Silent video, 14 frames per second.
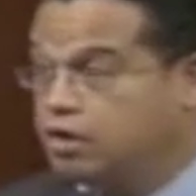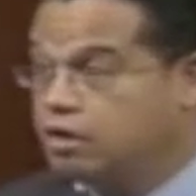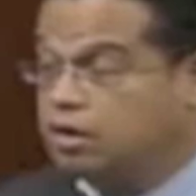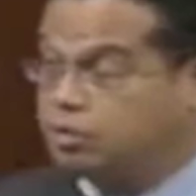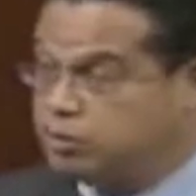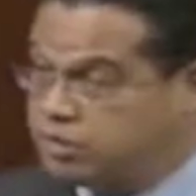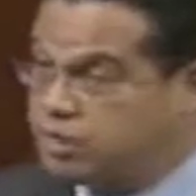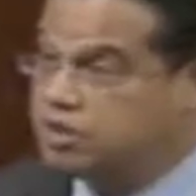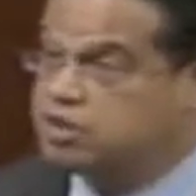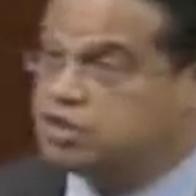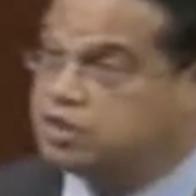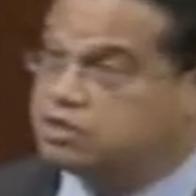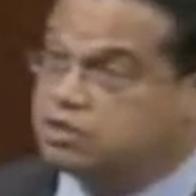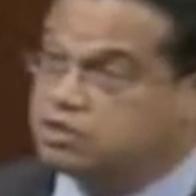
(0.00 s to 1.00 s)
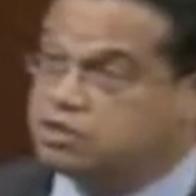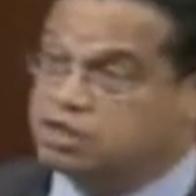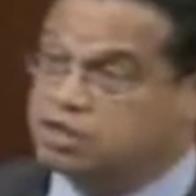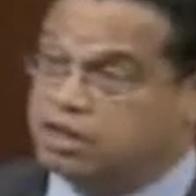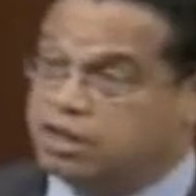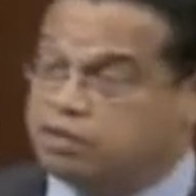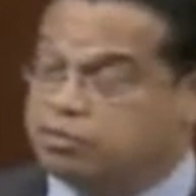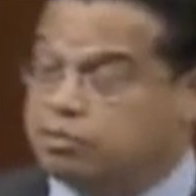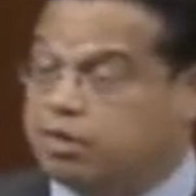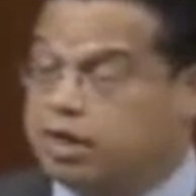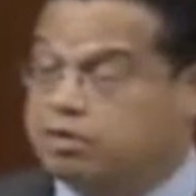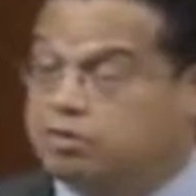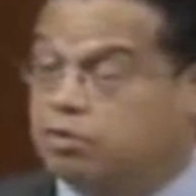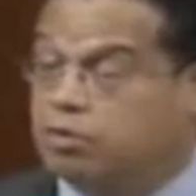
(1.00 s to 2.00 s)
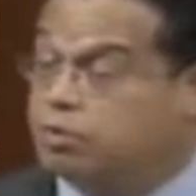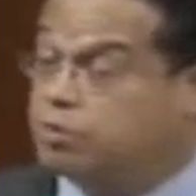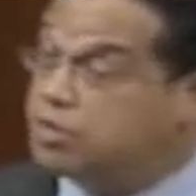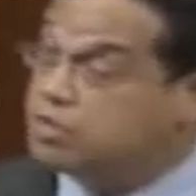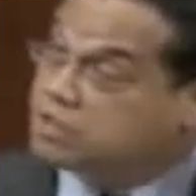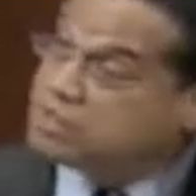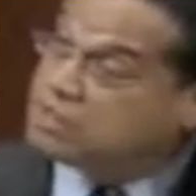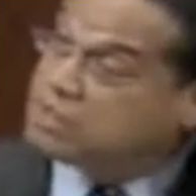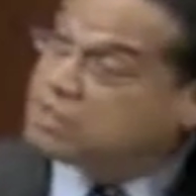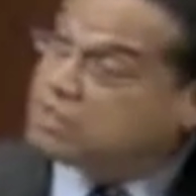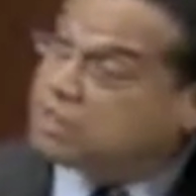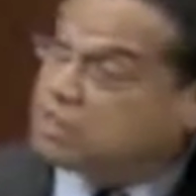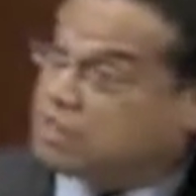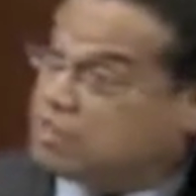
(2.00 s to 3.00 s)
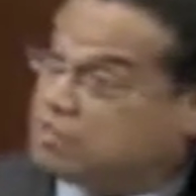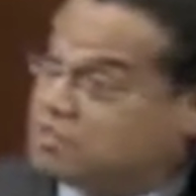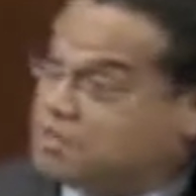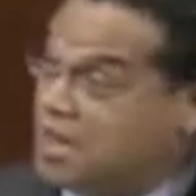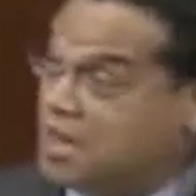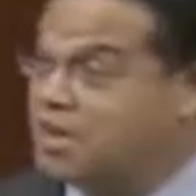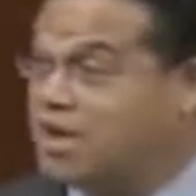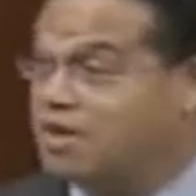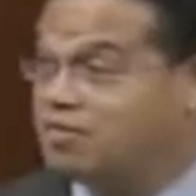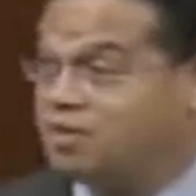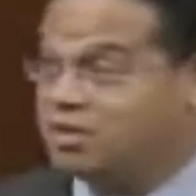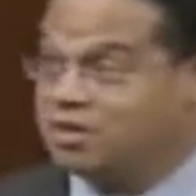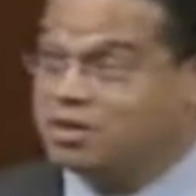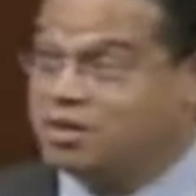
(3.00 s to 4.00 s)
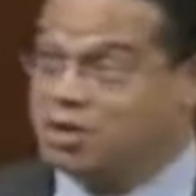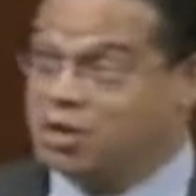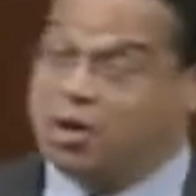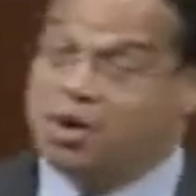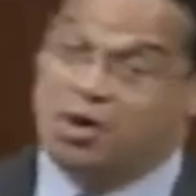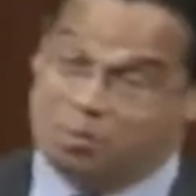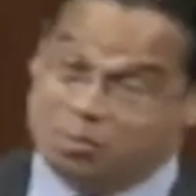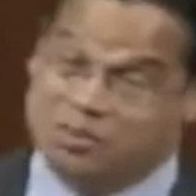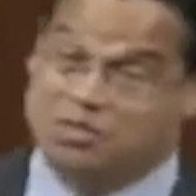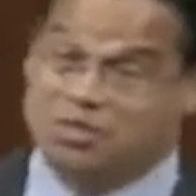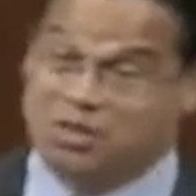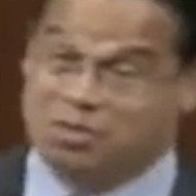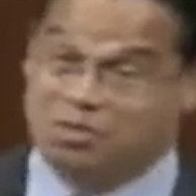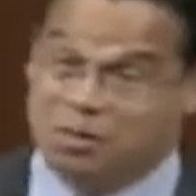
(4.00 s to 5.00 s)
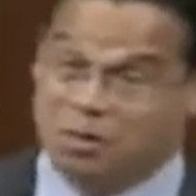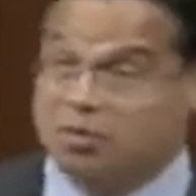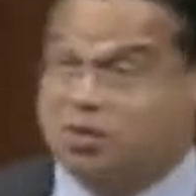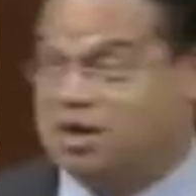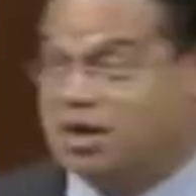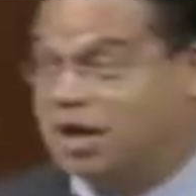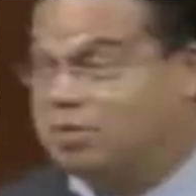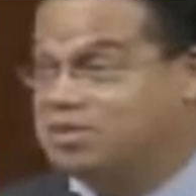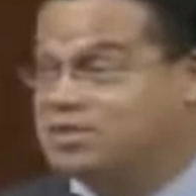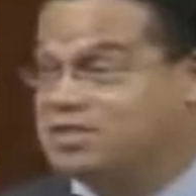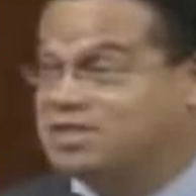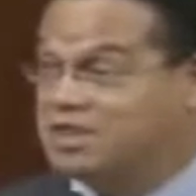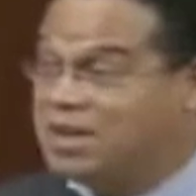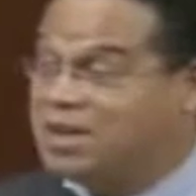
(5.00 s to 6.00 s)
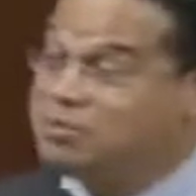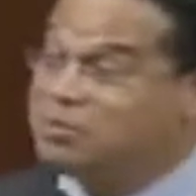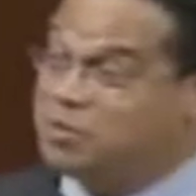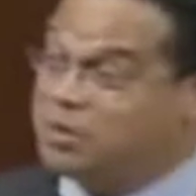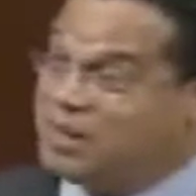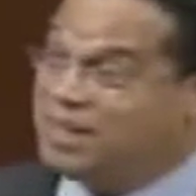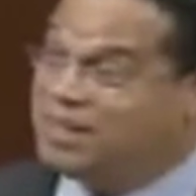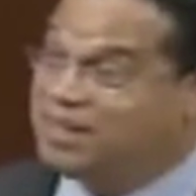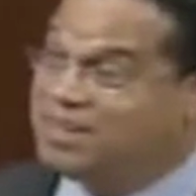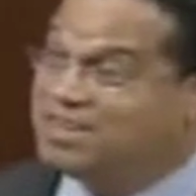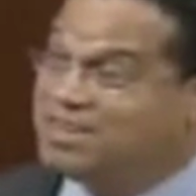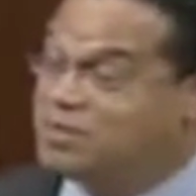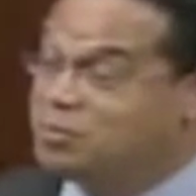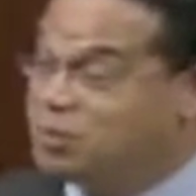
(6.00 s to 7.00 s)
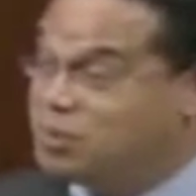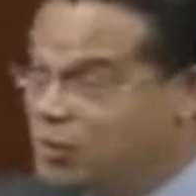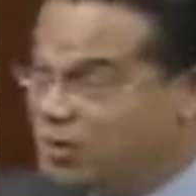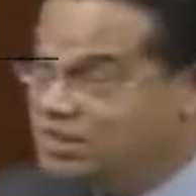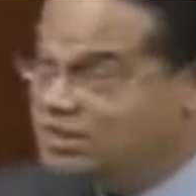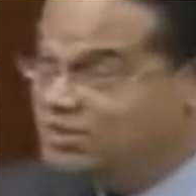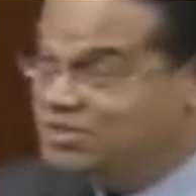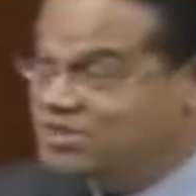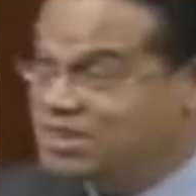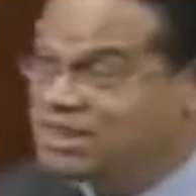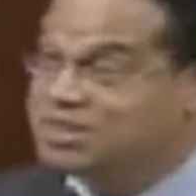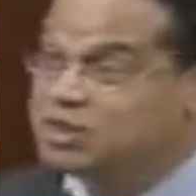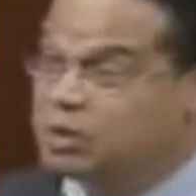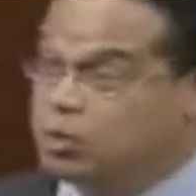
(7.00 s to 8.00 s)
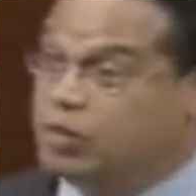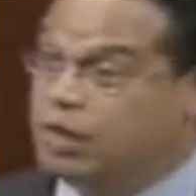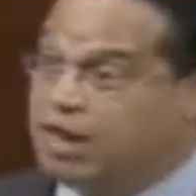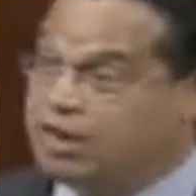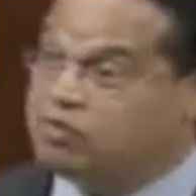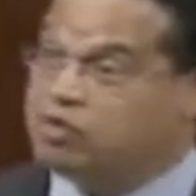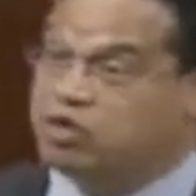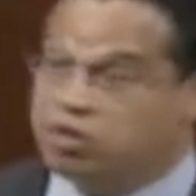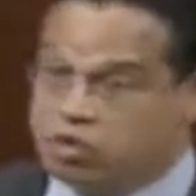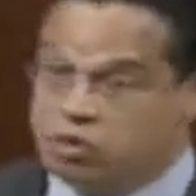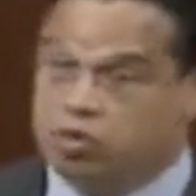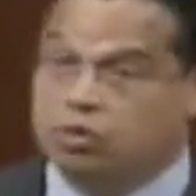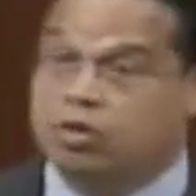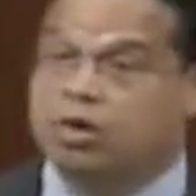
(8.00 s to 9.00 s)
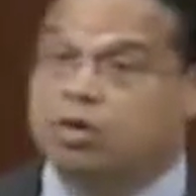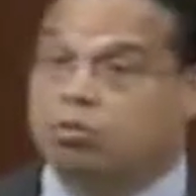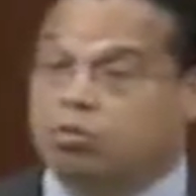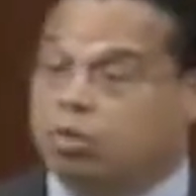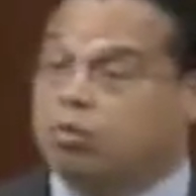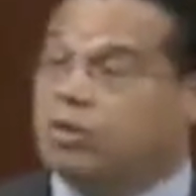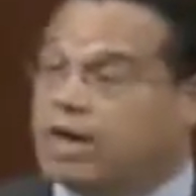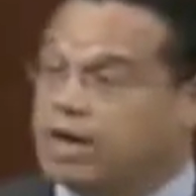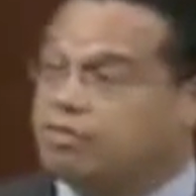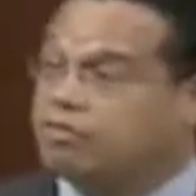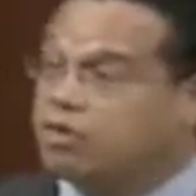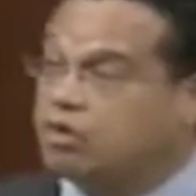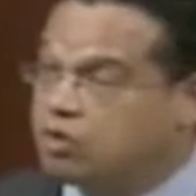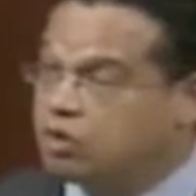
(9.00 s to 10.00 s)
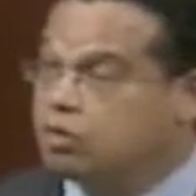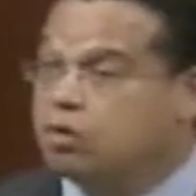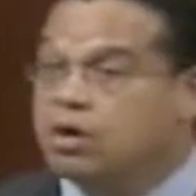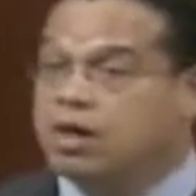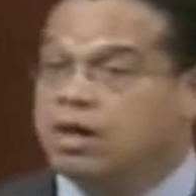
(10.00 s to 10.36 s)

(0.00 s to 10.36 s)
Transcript: limitation, as the gentlelady from California mentioned, of not having 100% of all the Congress yet being progressives. And so we have to do what we have to do.